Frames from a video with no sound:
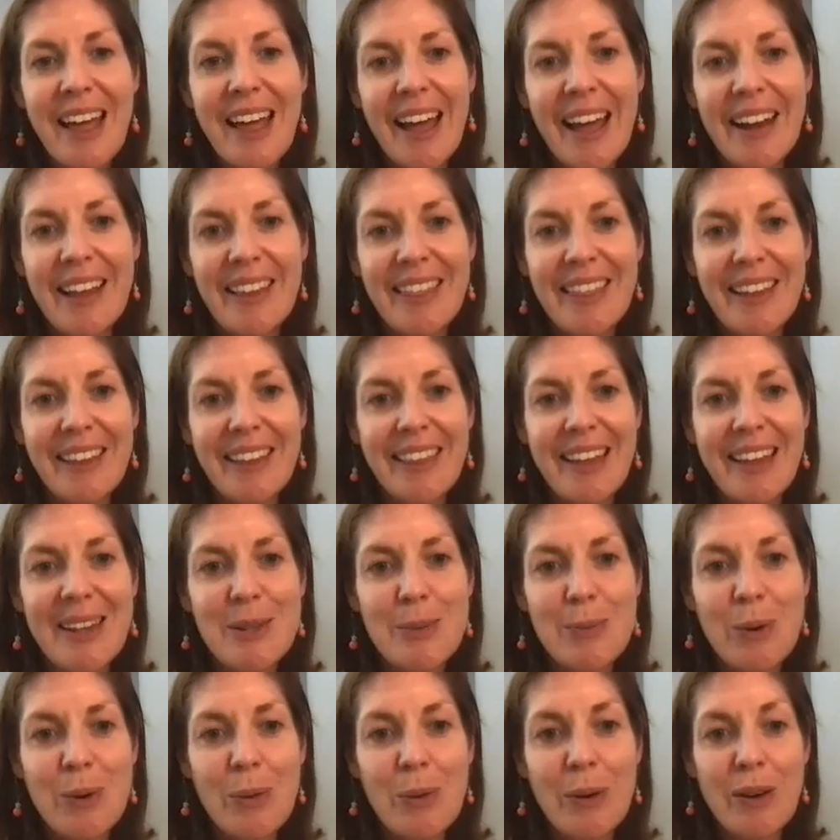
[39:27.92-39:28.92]
And I think
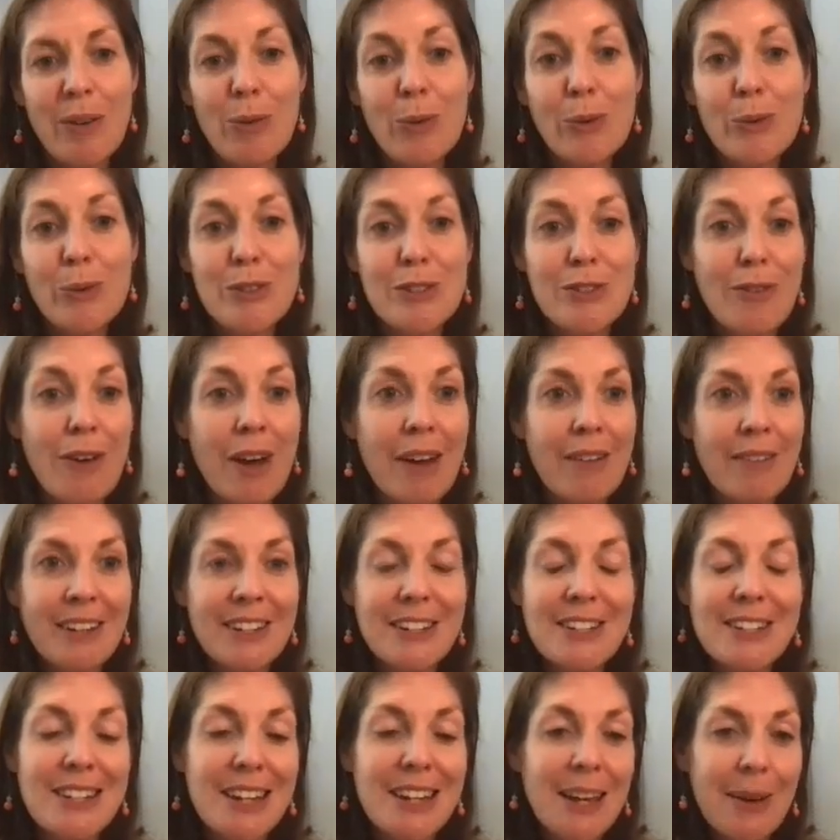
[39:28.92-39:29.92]
that's what we're all striving
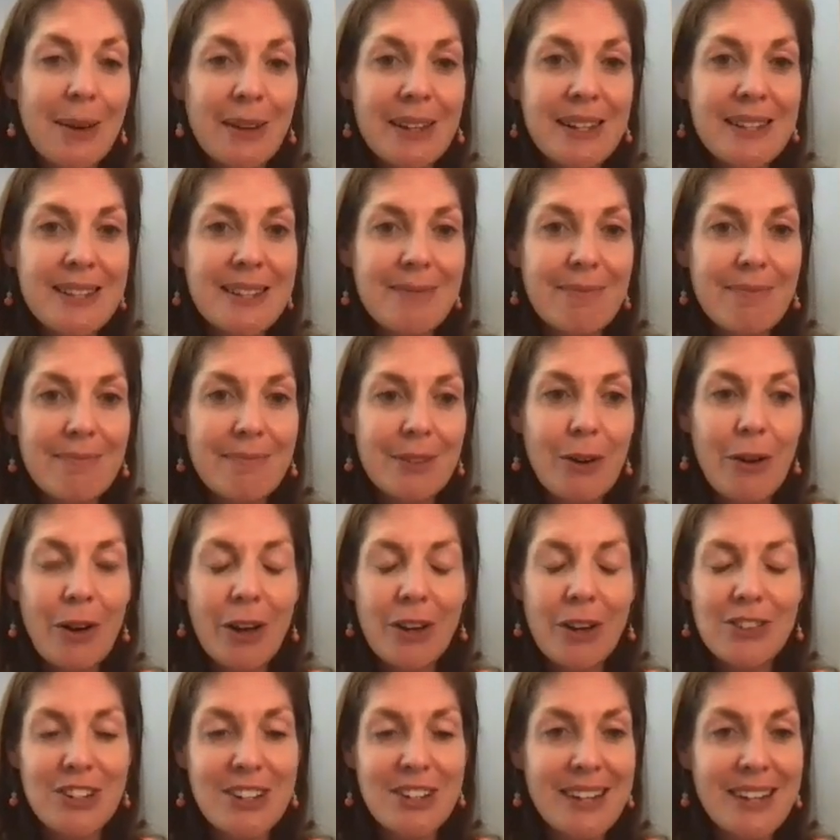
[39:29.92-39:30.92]
to do, is
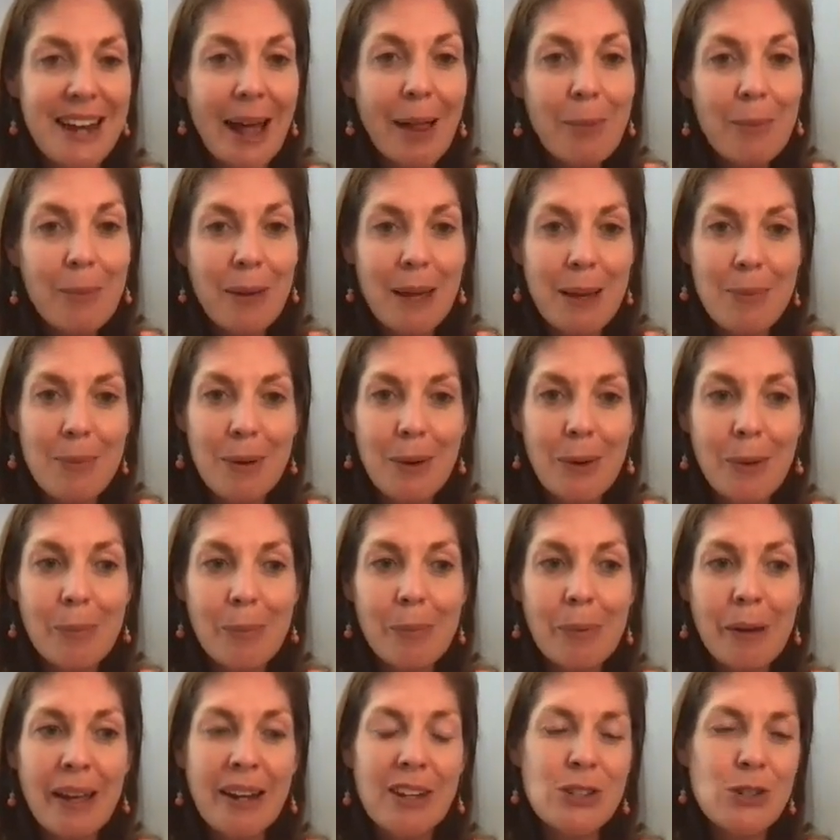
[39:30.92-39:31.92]
not just help people,
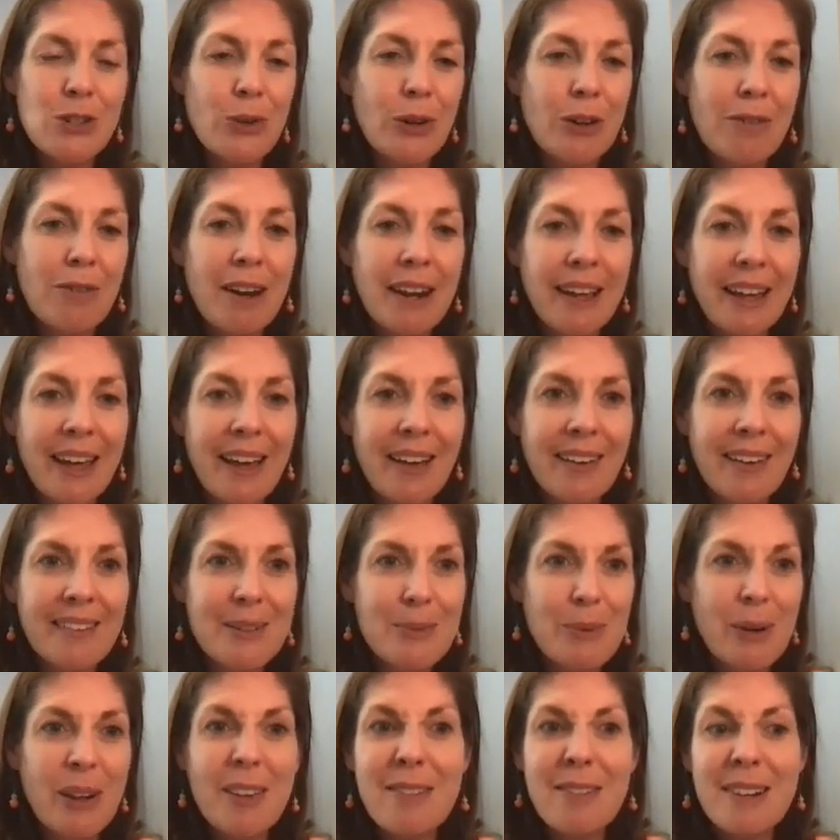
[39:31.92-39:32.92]
but enjoy running it.
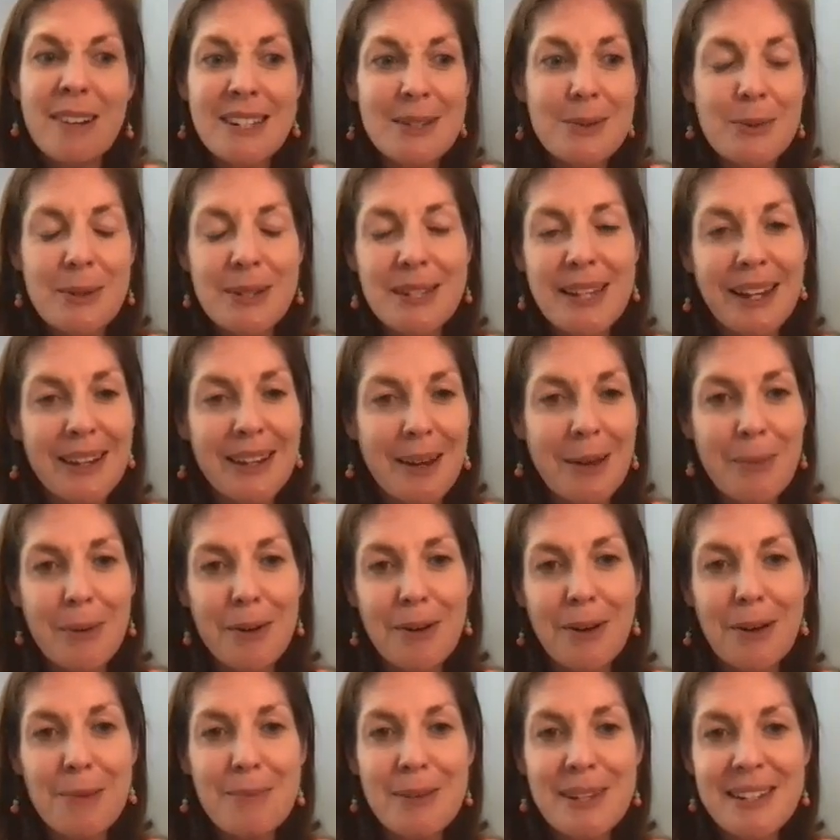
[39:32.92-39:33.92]
It's one of the reasons we set up
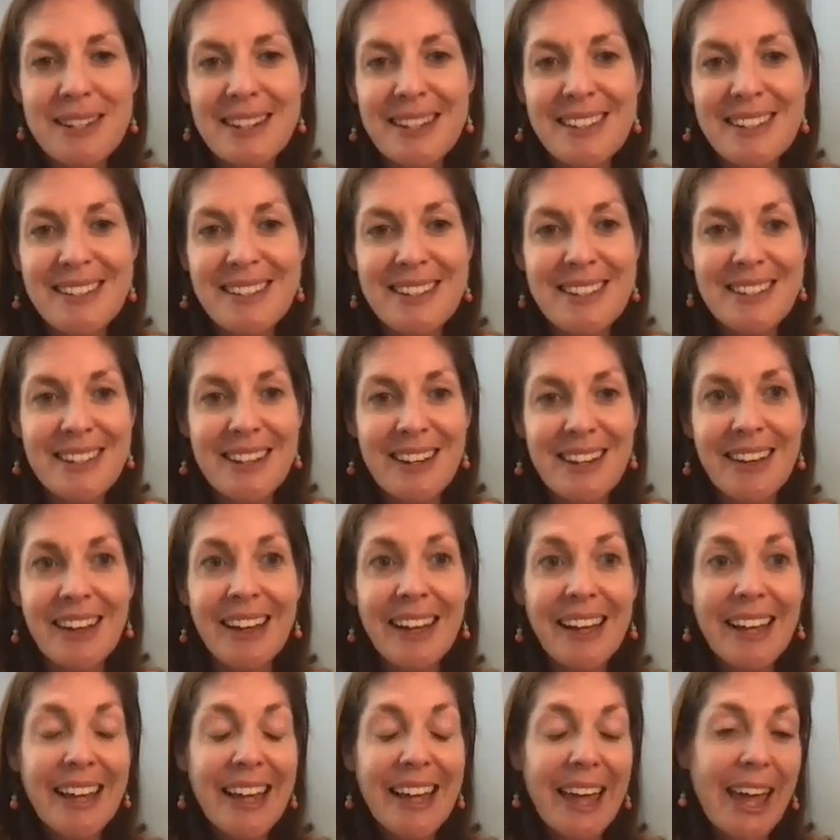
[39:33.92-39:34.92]
our own business, is to
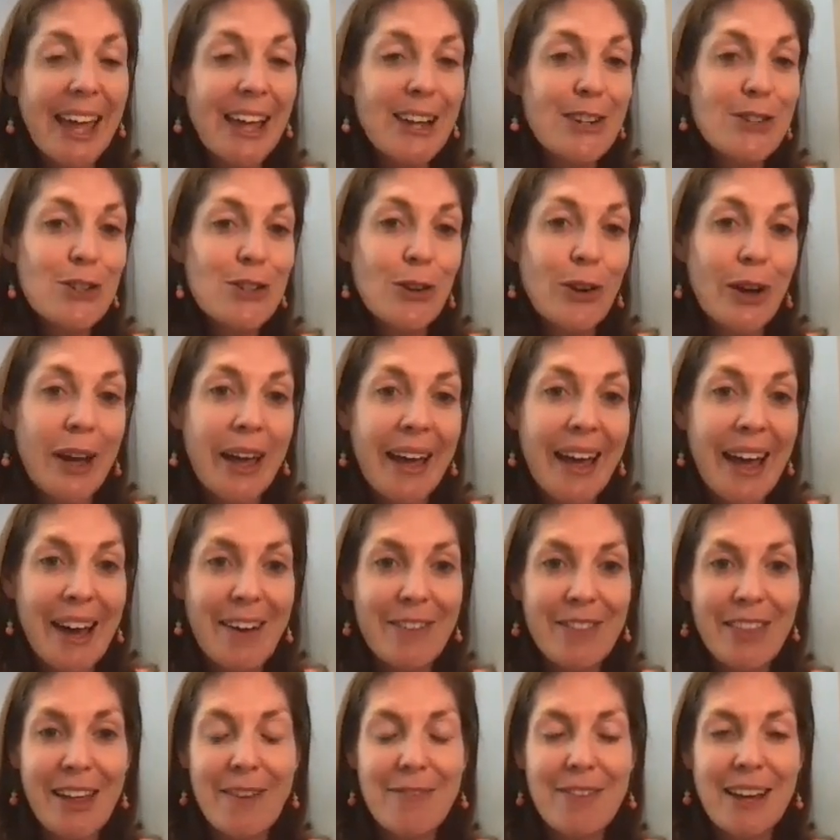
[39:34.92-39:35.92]
enjoy it,
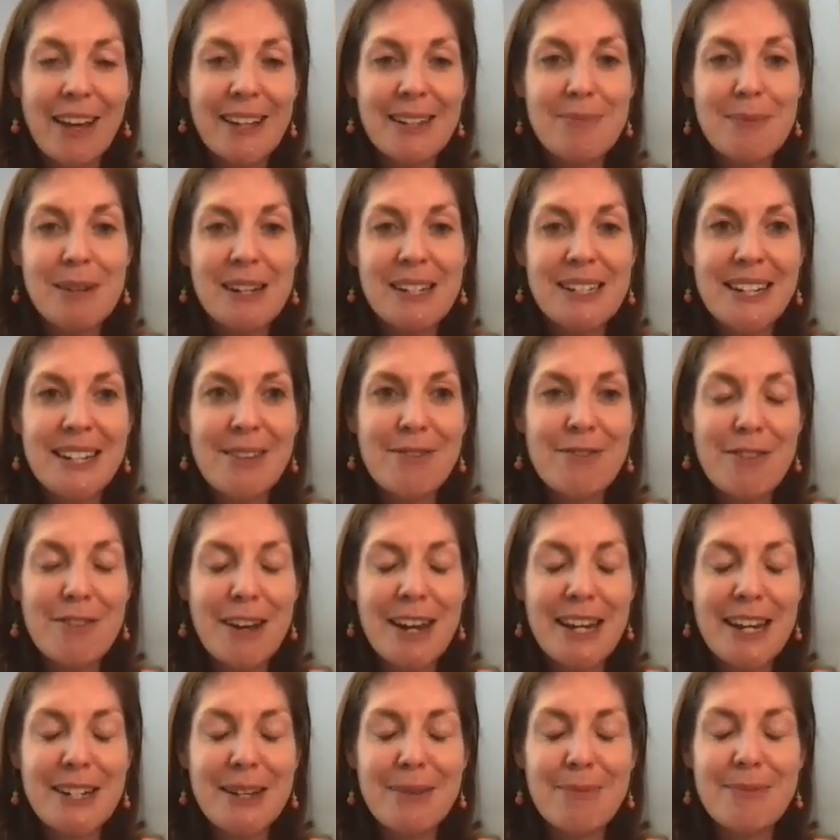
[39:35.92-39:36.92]
have that flexibility and
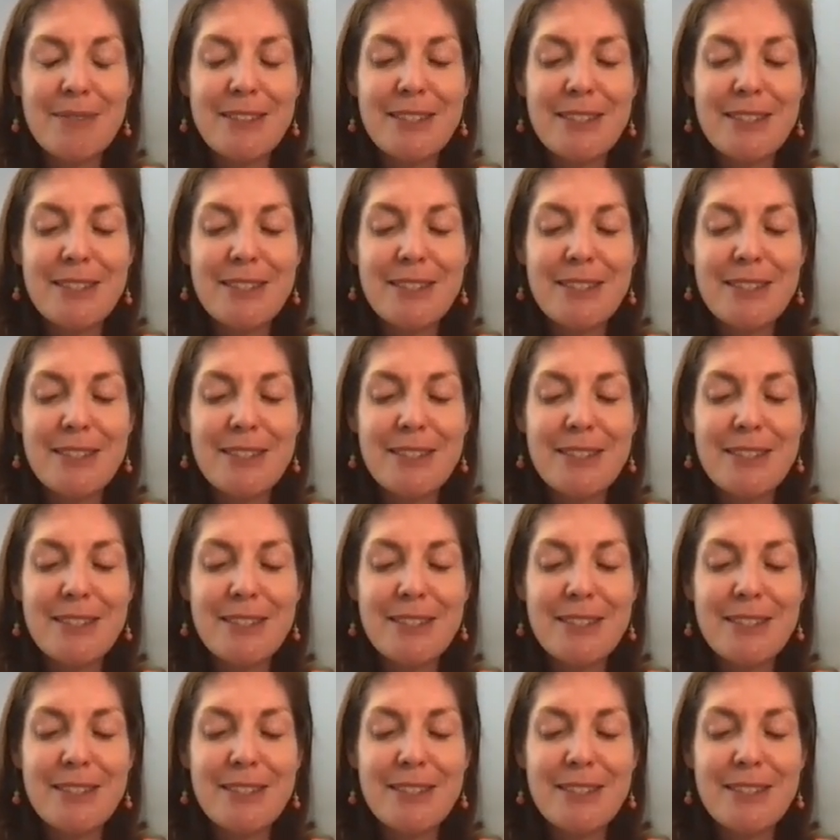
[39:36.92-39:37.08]
freedom.